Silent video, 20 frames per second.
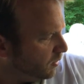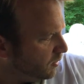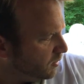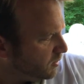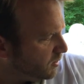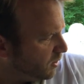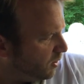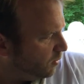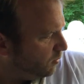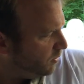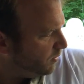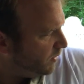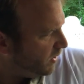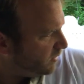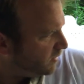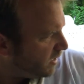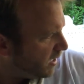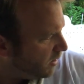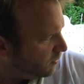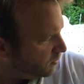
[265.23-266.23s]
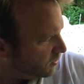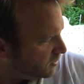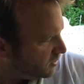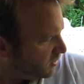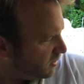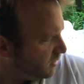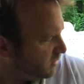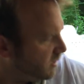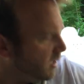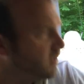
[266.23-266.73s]
So we make that. We'll
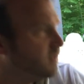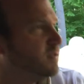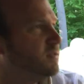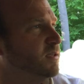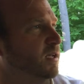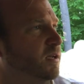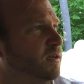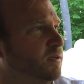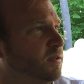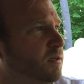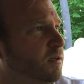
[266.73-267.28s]
let that sit.